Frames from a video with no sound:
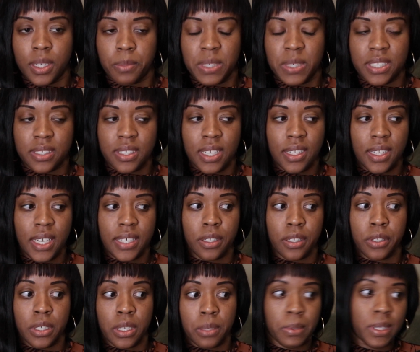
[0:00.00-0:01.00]
I mean, it's not like
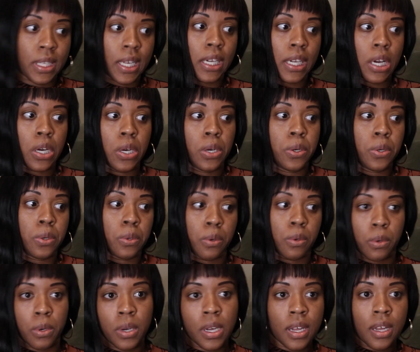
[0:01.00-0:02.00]
they're going to be like,
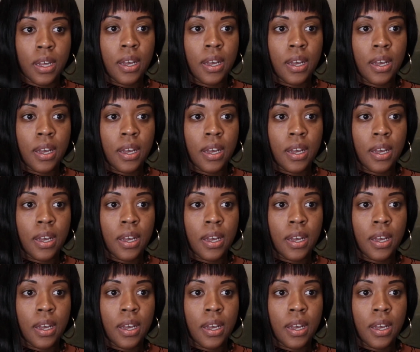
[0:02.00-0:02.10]
oh,